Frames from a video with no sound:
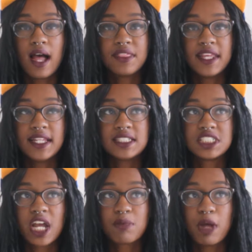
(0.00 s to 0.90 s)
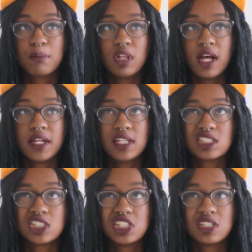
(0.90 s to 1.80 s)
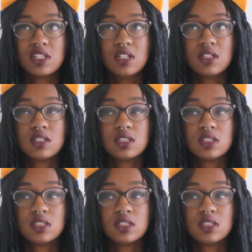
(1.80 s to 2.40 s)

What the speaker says: they didn't check my blood until